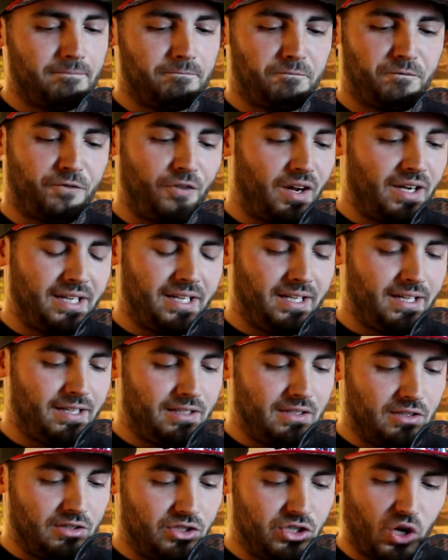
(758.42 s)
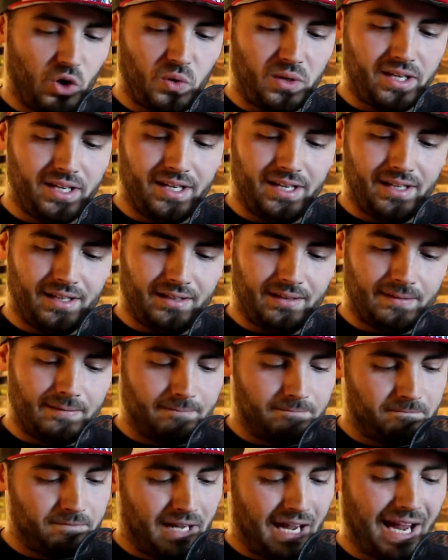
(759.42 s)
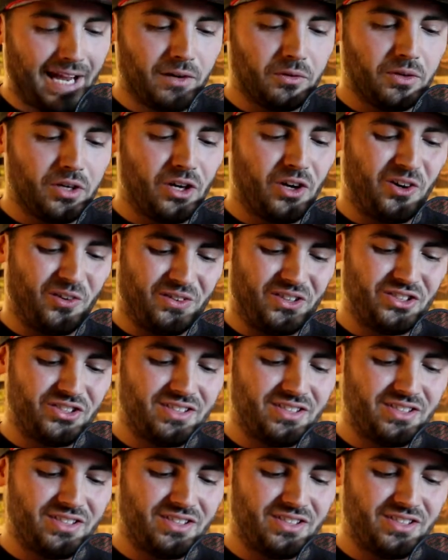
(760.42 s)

funny and jokey, and I don't know,